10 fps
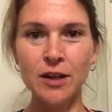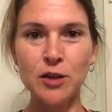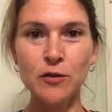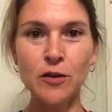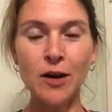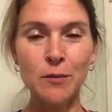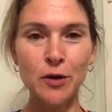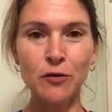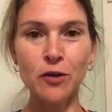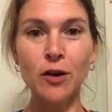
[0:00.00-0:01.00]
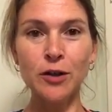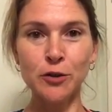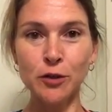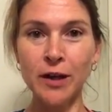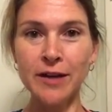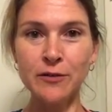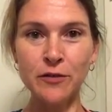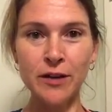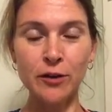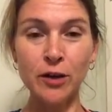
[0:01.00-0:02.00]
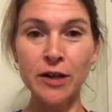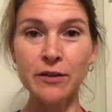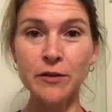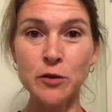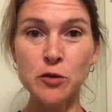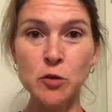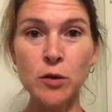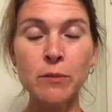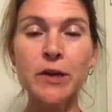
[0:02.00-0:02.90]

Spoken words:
you've gone barefoot all your life and are kind of used to it,